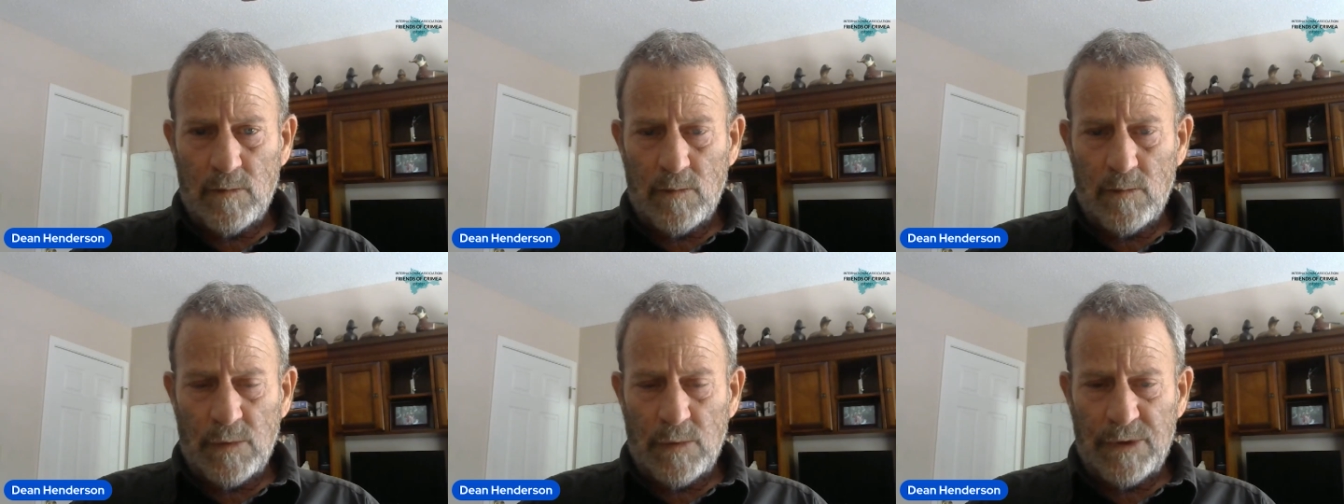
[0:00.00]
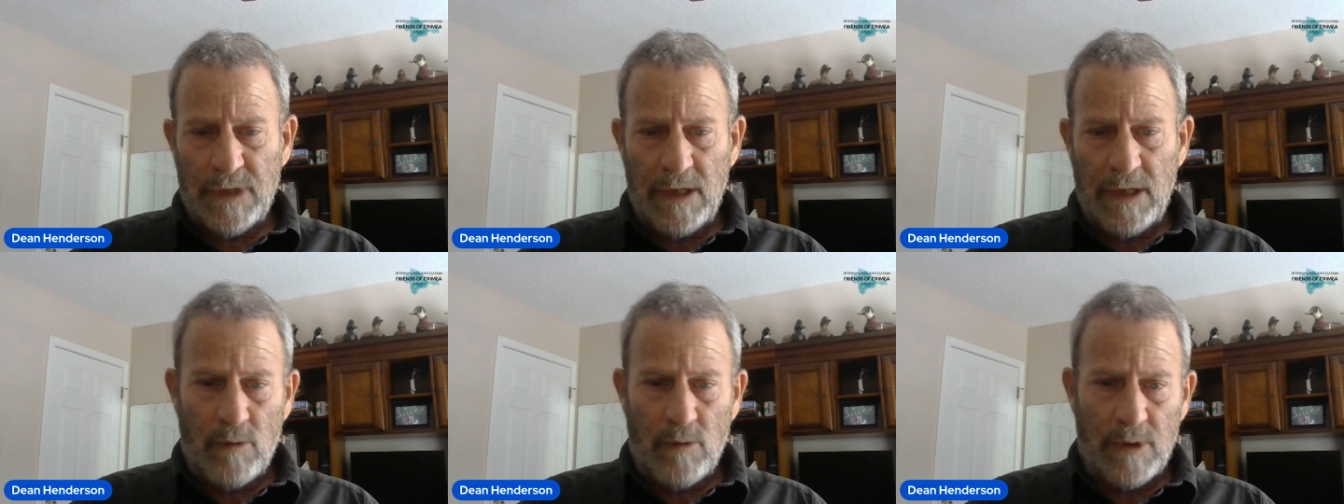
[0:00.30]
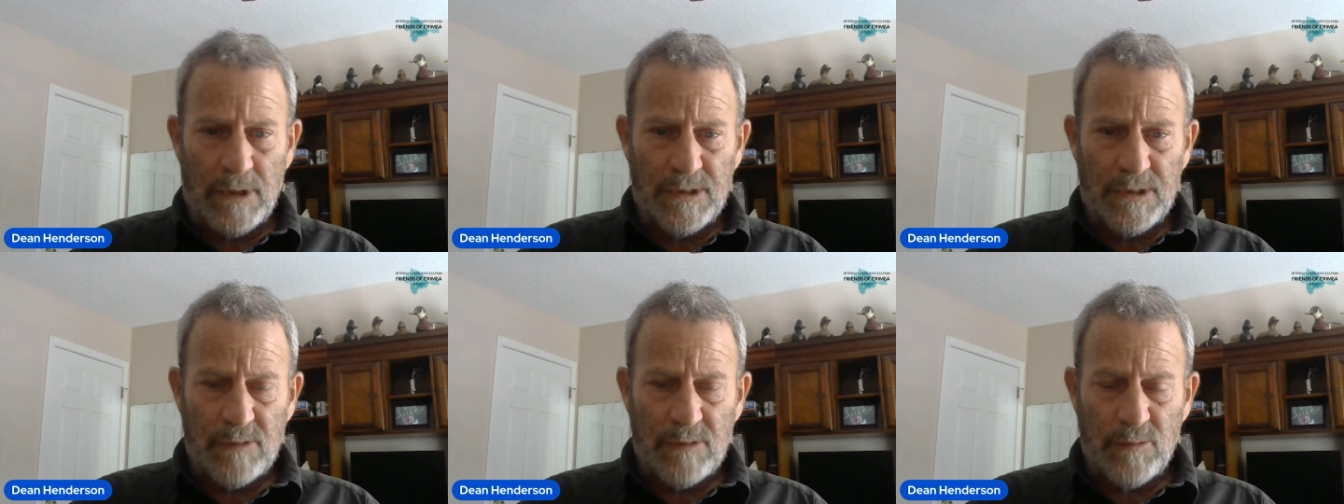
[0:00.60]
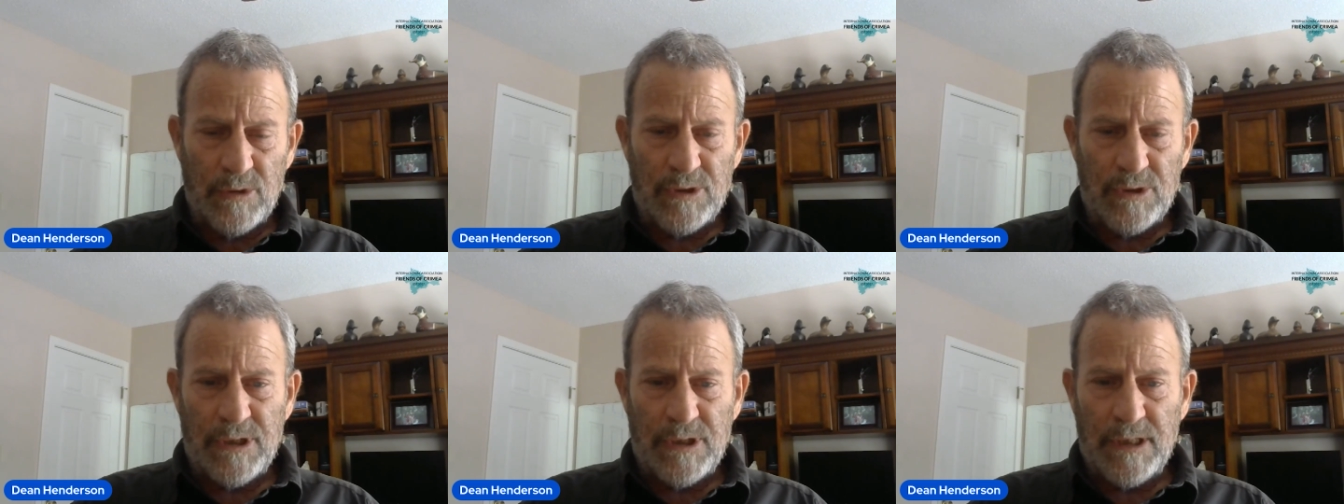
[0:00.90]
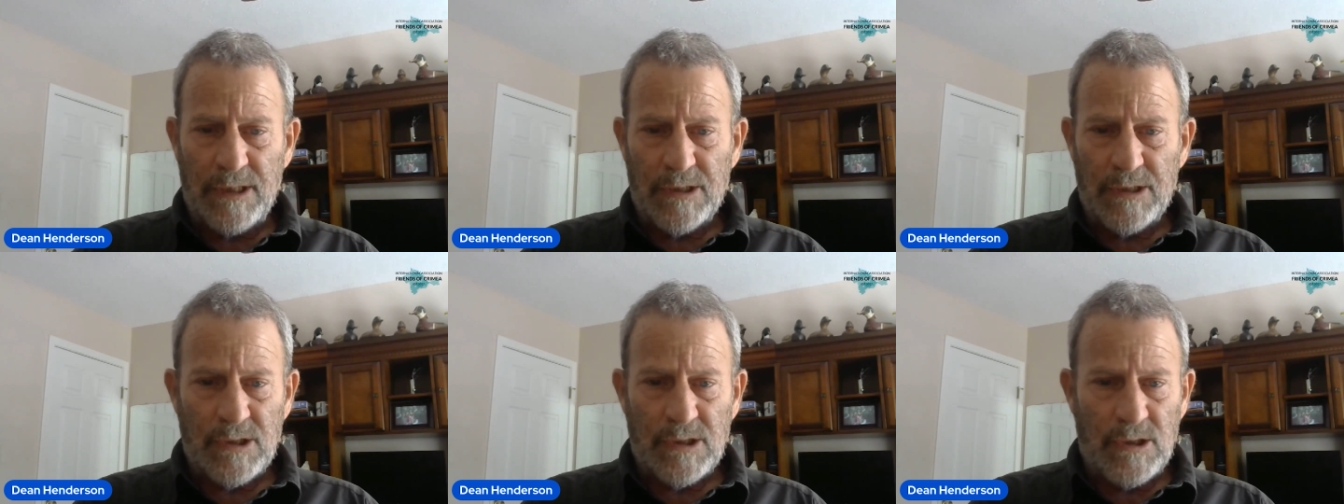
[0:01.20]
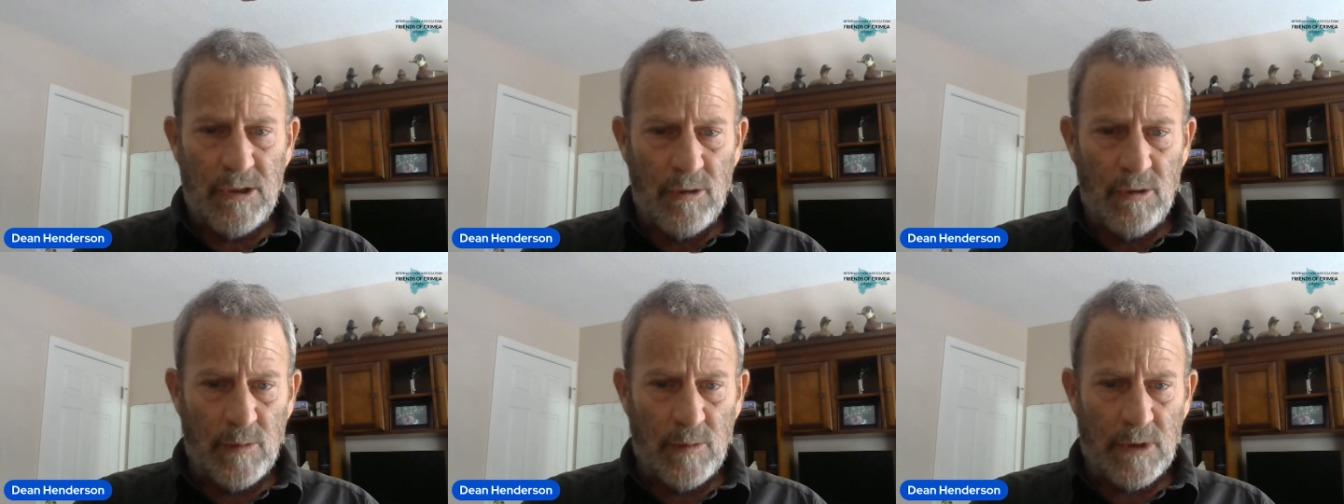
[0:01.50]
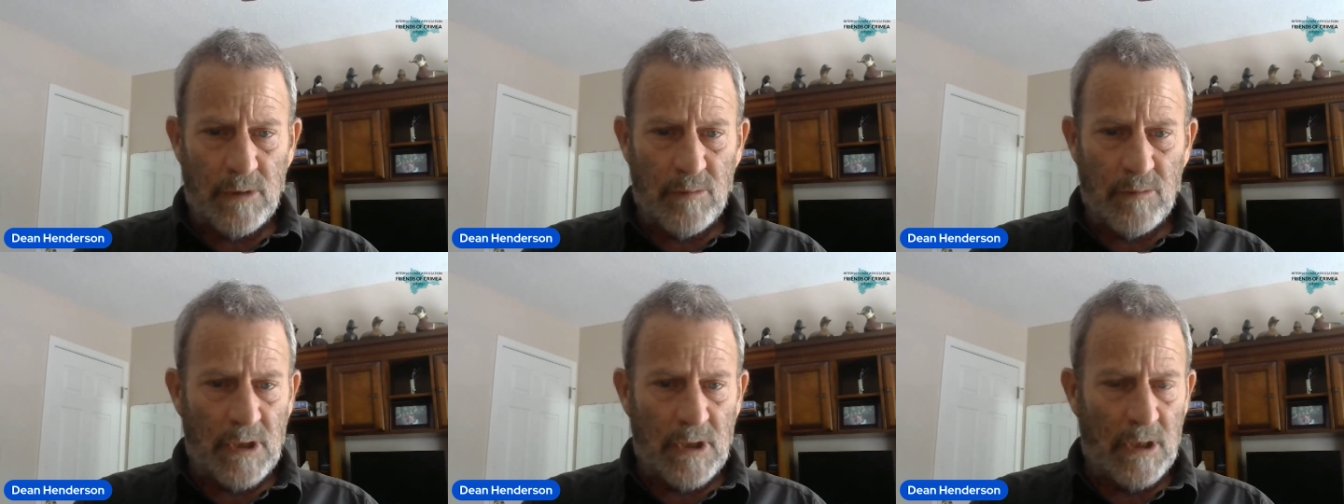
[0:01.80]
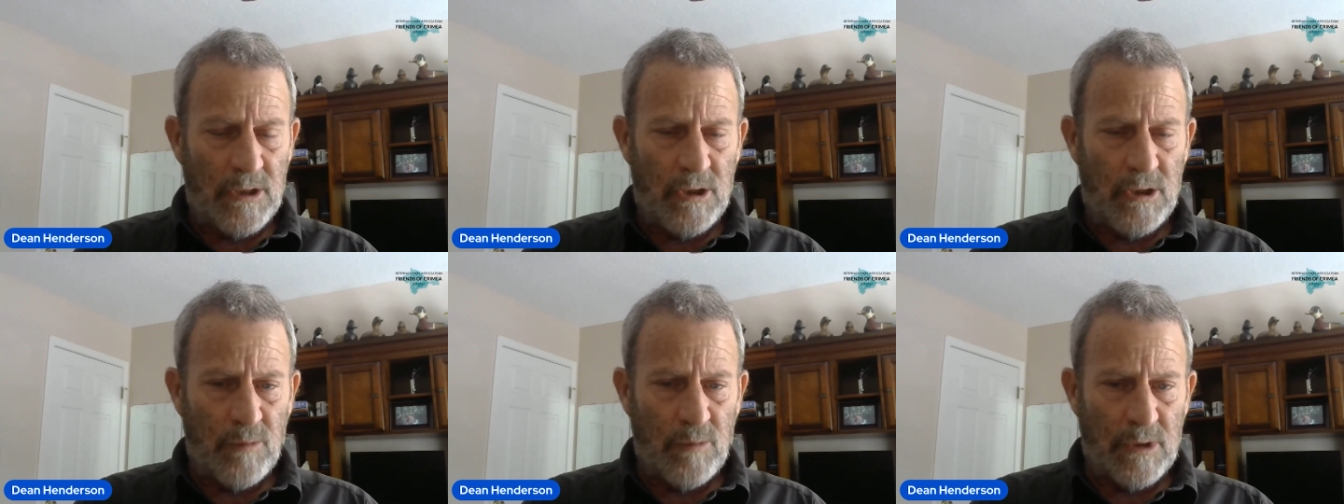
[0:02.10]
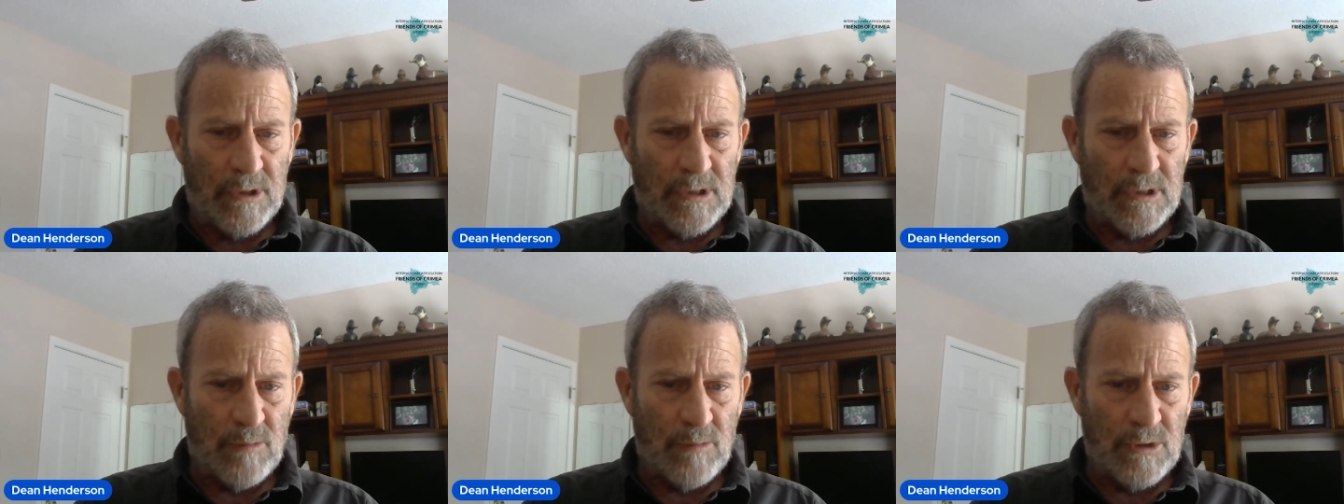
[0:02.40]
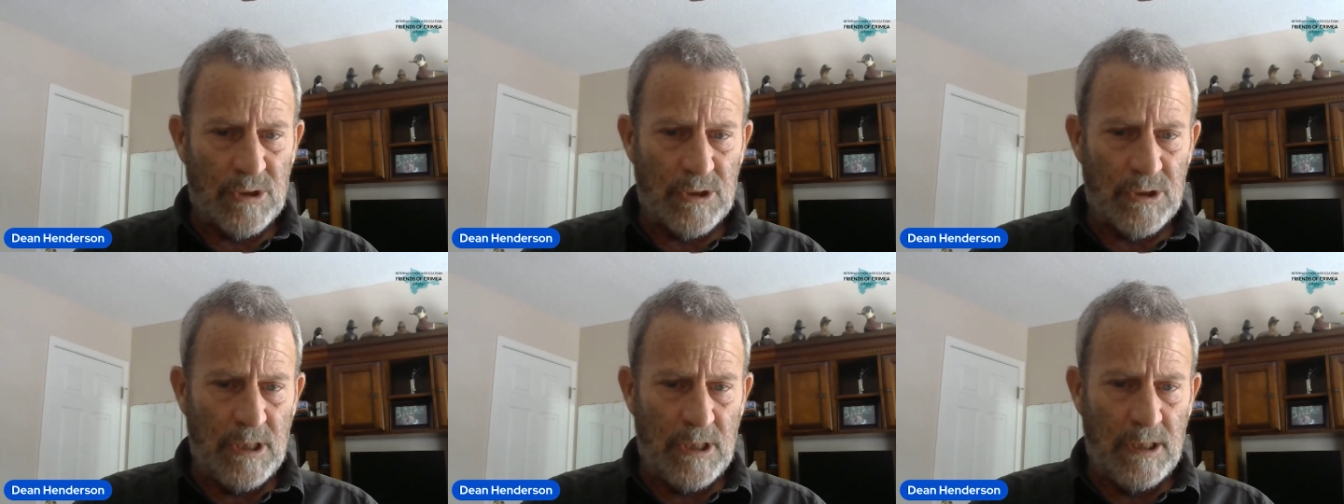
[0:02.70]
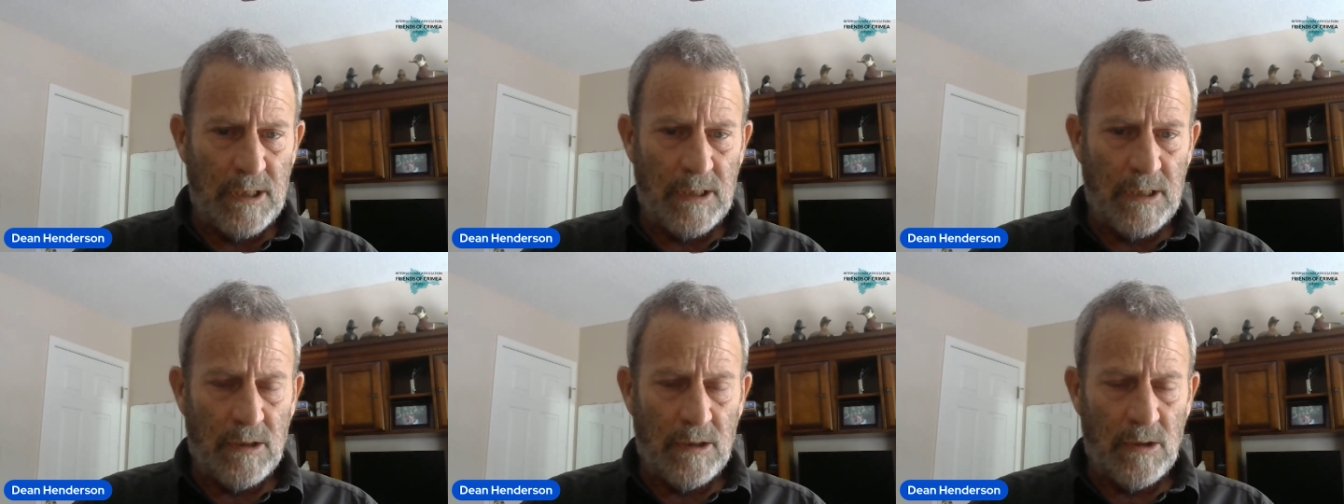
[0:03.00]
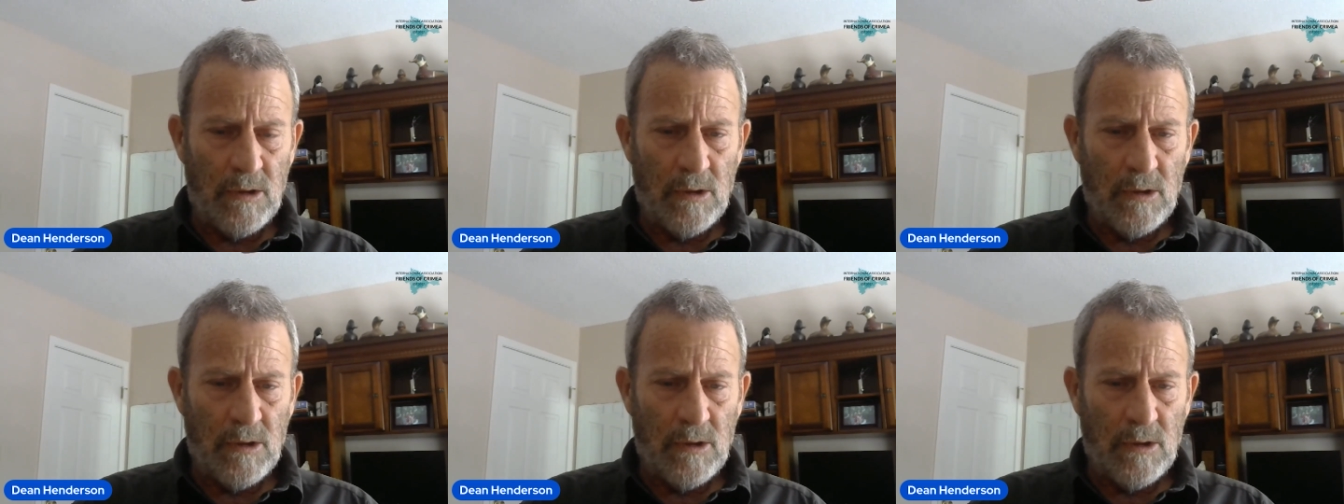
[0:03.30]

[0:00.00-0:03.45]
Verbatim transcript: what they want is a machine is a human, a human is a machine.